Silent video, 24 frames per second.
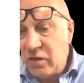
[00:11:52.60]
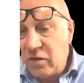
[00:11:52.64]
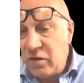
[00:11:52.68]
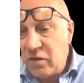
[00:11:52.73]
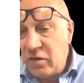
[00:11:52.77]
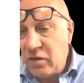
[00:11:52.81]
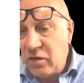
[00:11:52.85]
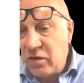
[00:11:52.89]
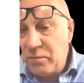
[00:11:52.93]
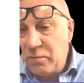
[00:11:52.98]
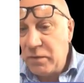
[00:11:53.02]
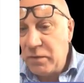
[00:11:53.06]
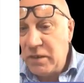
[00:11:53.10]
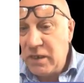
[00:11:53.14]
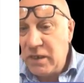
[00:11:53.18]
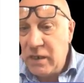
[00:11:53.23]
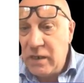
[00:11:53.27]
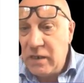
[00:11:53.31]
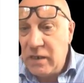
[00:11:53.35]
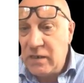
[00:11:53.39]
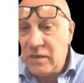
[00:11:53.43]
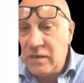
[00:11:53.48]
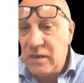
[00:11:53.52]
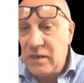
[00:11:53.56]
for a college,
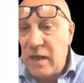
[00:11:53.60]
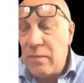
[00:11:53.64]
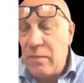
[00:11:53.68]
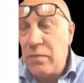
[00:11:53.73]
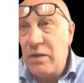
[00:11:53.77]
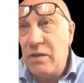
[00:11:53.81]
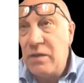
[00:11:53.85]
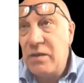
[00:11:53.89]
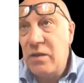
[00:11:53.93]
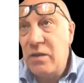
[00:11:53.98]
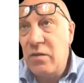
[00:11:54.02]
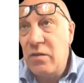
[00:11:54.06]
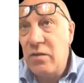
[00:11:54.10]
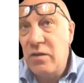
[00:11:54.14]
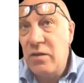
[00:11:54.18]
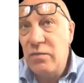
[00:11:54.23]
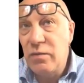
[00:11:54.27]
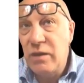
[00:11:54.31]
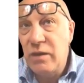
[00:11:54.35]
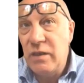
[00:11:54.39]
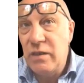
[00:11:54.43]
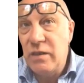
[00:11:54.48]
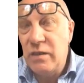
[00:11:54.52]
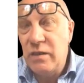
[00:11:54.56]
particularly an established
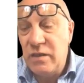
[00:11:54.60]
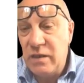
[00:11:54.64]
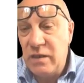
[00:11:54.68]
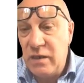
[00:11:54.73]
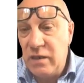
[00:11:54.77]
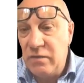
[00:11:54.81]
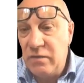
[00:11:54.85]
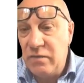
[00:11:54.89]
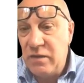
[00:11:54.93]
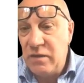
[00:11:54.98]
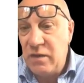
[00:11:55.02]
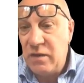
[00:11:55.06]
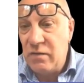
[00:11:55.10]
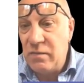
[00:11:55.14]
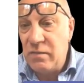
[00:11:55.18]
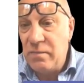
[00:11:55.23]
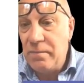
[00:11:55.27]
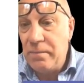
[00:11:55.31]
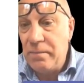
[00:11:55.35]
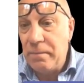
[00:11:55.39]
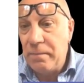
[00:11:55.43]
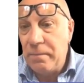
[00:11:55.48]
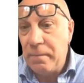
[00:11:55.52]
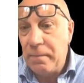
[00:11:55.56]
college within the city of
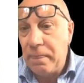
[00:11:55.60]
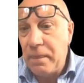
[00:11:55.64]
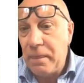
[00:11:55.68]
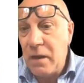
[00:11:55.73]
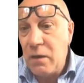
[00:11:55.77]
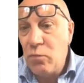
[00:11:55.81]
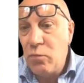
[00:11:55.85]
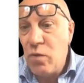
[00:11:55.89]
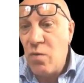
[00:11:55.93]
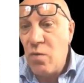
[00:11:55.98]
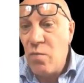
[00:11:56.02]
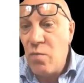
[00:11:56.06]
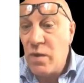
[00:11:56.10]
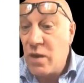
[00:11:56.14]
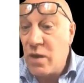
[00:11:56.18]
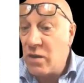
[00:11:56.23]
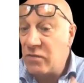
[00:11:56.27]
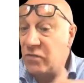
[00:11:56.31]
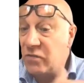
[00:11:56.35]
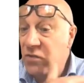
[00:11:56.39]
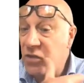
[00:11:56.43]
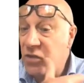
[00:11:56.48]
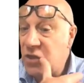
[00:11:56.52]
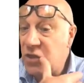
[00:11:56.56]
Durham, one with
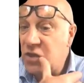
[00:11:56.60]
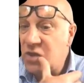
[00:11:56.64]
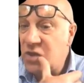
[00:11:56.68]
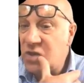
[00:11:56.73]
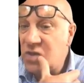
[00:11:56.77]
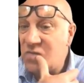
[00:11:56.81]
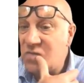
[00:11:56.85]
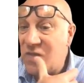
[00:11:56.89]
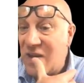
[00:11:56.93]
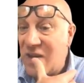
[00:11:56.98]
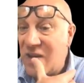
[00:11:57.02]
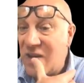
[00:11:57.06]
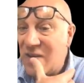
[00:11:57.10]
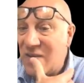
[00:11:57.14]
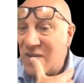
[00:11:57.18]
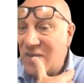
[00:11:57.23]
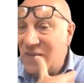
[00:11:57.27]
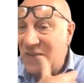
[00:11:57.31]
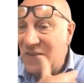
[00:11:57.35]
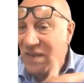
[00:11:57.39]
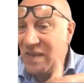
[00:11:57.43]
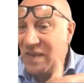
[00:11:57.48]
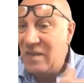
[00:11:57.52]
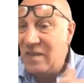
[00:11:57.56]
our traditions,
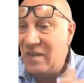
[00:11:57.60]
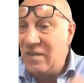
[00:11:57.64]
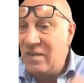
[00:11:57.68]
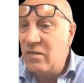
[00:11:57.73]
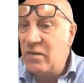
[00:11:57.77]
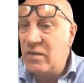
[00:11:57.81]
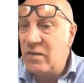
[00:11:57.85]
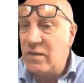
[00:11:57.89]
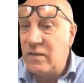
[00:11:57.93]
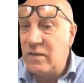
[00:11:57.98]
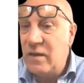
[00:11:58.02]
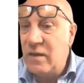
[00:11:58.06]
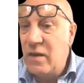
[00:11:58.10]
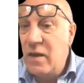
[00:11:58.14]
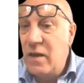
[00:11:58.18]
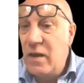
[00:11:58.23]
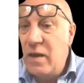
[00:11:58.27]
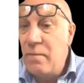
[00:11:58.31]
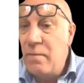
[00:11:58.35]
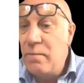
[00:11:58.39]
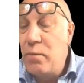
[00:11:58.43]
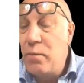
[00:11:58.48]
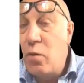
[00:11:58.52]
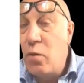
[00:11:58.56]
values, ethos,
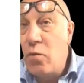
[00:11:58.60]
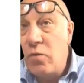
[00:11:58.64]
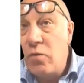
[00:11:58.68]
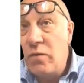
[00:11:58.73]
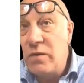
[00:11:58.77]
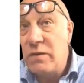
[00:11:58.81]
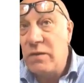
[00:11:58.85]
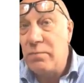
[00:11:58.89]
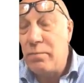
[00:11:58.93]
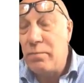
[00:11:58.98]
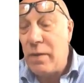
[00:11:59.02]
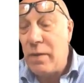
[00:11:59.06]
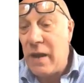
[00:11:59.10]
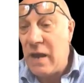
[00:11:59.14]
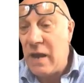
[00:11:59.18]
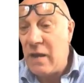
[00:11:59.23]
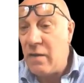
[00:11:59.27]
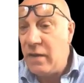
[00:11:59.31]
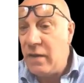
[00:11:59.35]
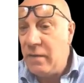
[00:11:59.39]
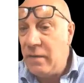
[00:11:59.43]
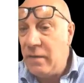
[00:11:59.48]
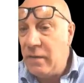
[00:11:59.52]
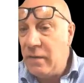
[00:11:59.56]
importance,
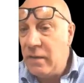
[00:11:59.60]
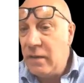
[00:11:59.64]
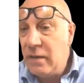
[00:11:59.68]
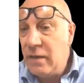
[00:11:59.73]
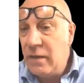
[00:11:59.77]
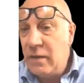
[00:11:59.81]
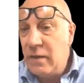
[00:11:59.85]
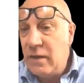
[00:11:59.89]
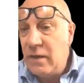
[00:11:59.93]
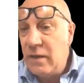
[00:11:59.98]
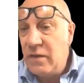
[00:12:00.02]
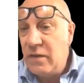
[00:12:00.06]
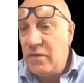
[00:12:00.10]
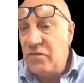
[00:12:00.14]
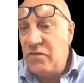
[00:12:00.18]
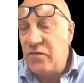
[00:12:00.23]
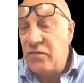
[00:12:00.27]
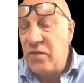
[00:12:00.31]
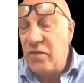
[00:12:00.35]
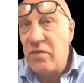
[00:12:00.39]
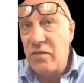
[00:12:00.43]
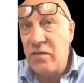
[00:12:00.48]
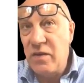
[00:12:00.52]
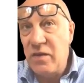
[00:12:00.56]
power, and
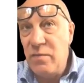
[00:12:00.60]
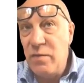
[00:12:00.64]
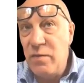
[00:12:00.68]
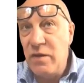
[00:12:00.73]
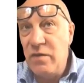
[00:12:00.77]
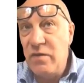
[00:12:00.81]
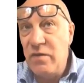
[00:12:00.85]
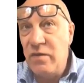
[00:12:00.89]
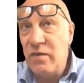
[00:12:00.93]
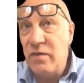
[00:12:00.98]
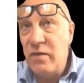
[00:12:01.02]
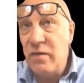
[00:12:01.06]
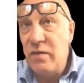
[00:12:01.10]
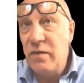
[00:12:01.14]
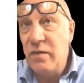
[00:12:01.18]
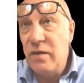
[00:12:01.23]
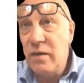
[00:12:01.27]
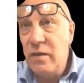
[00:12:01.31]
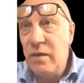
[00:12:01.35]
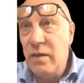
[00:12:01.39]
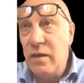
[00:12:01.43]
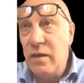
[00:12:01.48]
strength of community.